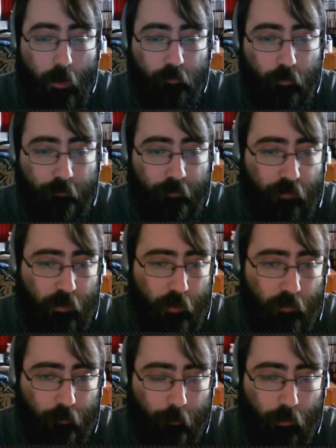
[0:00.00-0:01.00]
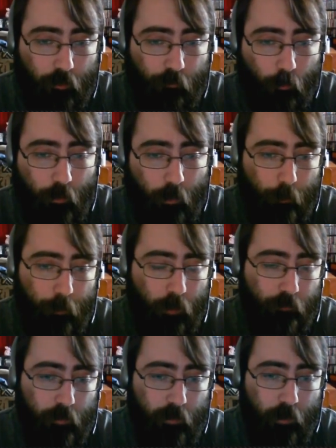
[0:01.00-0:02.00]
I served 50 customers, 48 were
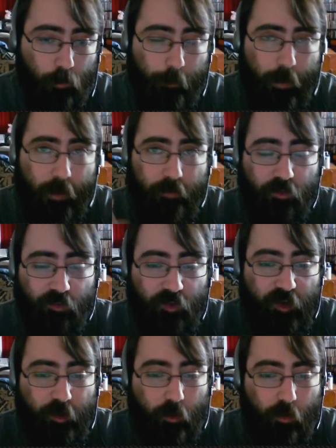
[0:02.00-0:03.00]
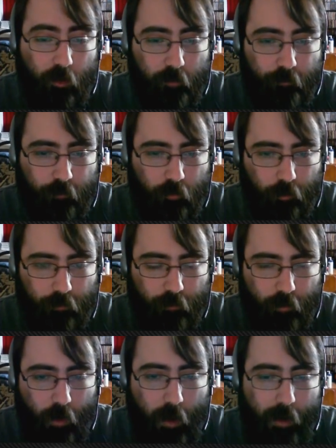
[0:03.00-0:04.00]
perfect, 10 were bad. This DDR kind of feel right
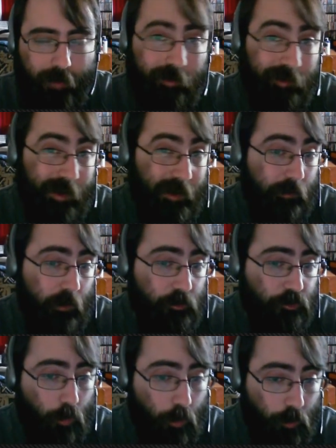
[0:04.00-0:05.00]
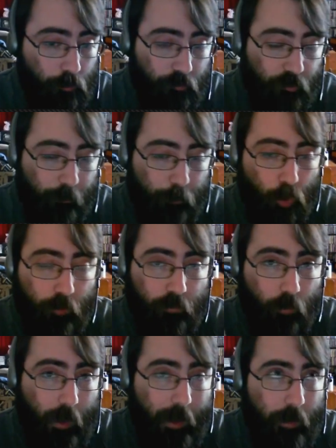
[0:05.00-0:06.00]
there. I did 10 out of 10 chores, which is
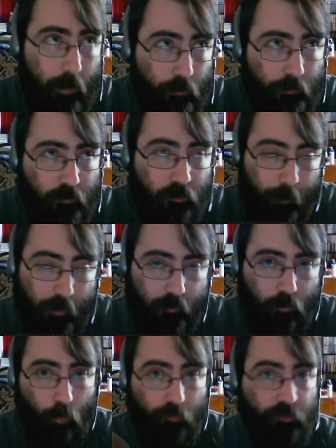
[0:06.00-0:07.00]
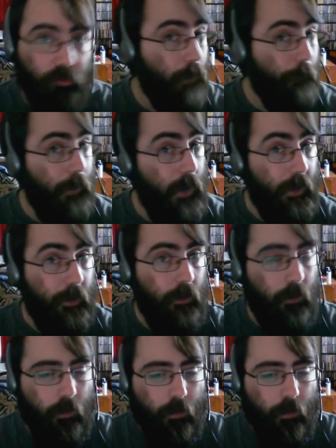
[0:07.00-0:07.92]
important. A health inspector will stop by.